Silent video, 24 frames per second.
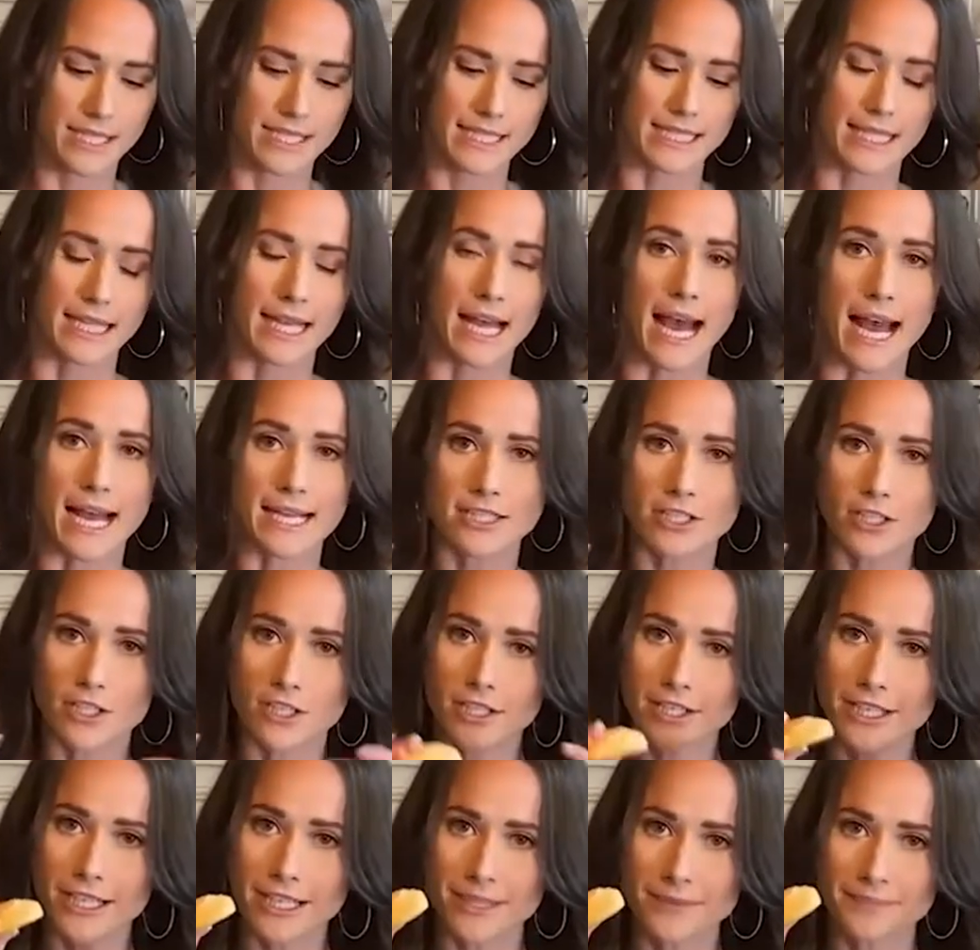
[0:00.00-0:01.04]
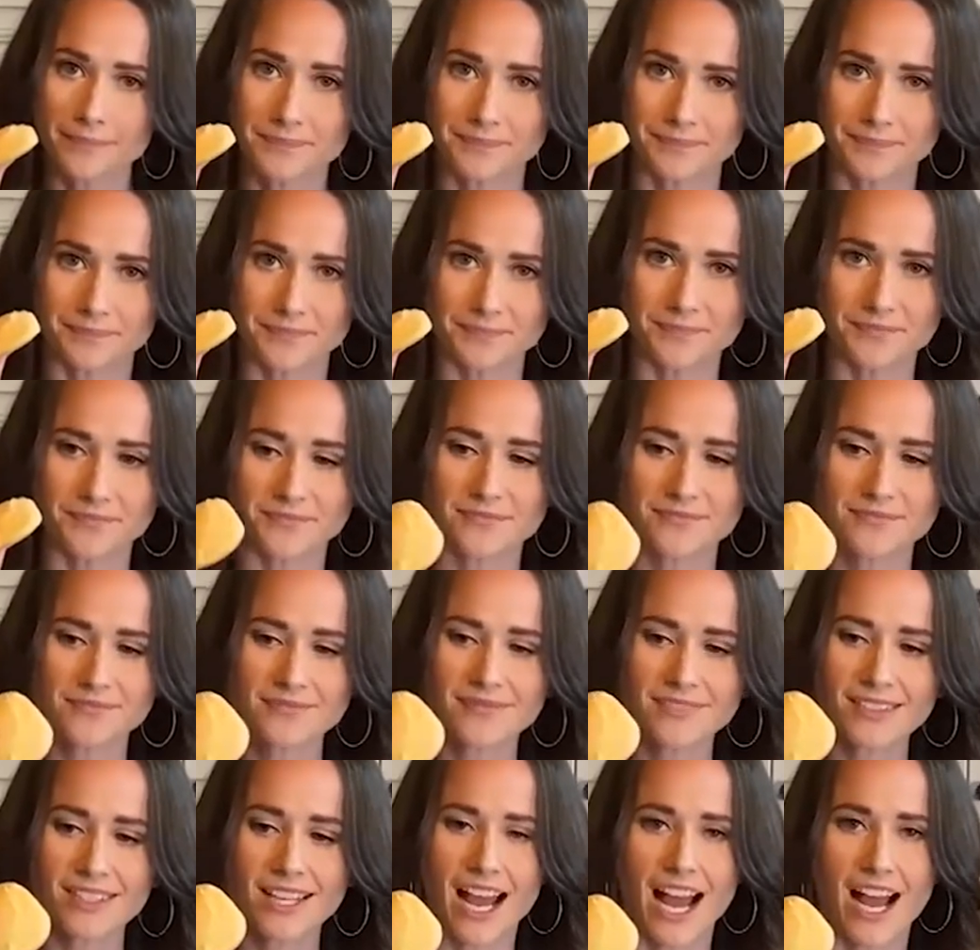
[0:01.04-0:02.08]
This last cookie,
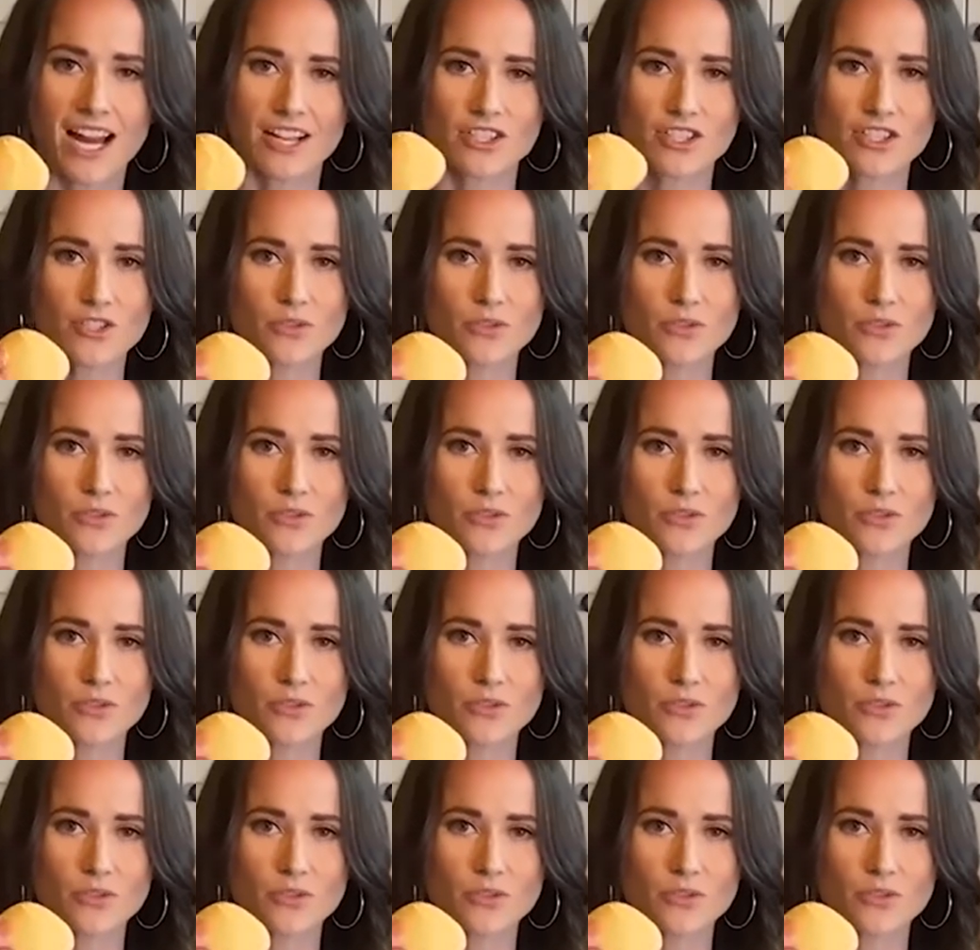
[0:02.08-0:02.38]
I